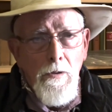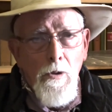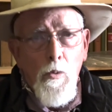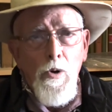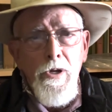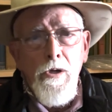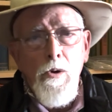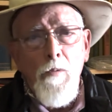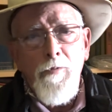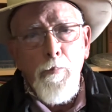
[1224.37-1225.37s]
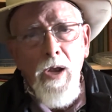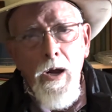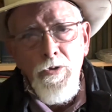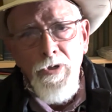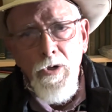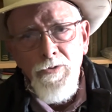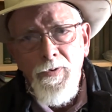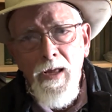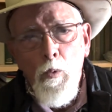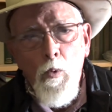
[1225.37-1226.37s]
Where do you go for plowshares for
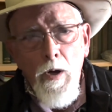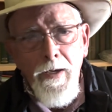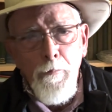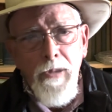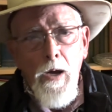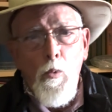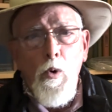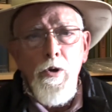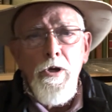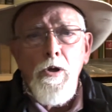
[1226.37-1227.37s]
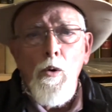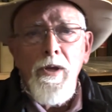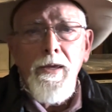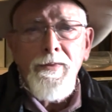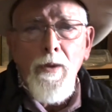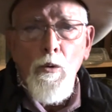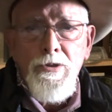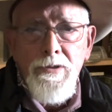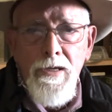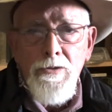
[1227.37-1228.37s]
that walking plow? Where do you go to get those
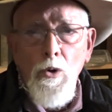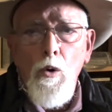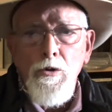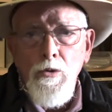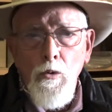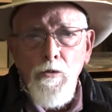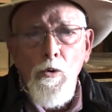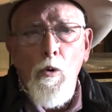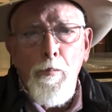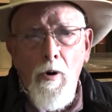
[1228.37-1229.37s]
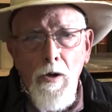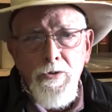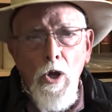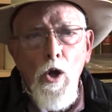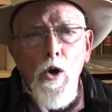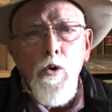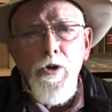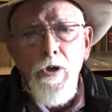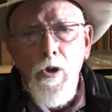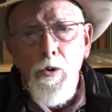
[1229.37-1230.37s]
seeds or tools or parts? Who do
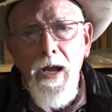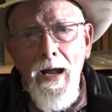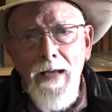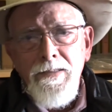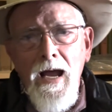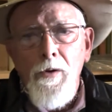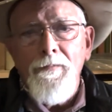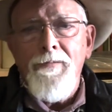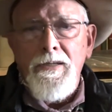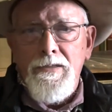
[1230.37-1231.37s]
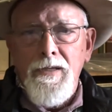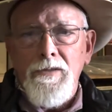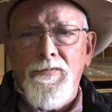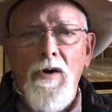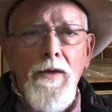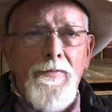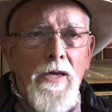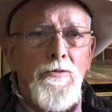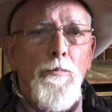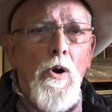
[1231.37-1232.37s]
you go to ask how to fix things, find
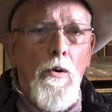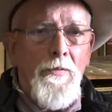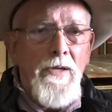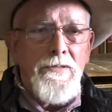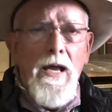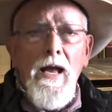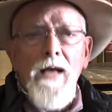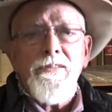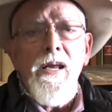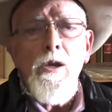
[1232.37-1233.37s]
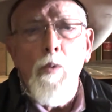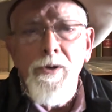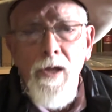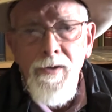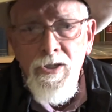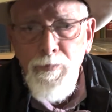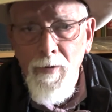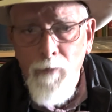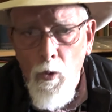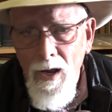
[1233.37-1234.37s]
things, borrow things? Has anyone done this before?